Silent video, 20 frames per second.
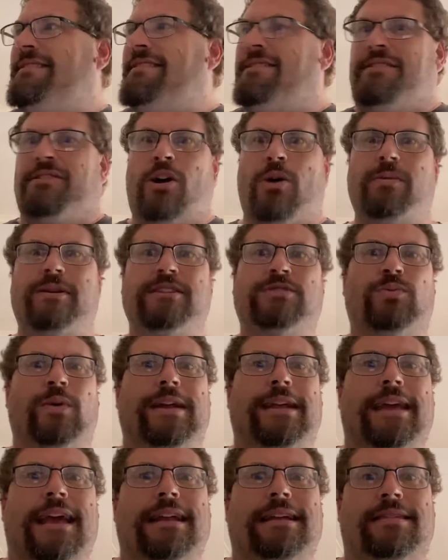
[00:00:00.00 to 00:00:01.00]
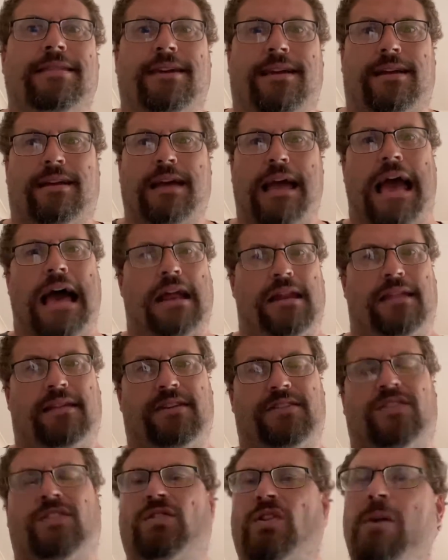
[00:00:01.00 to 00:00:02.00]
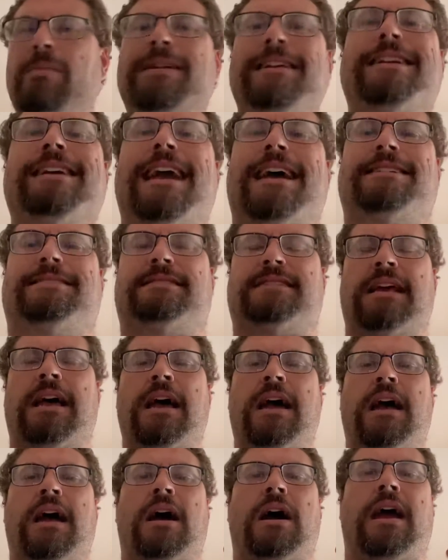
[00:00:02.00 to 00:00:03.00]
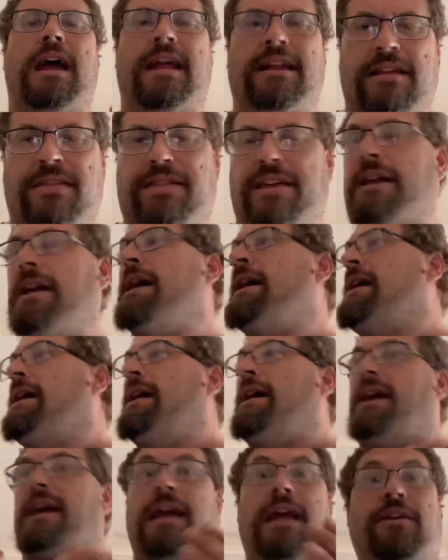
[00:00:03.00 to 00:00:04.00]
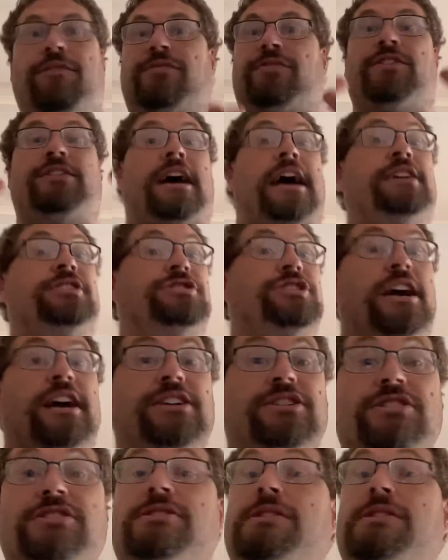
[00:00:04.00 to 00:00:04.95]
nobody's winning anything out of this. Nobody gets anything. If the date changes,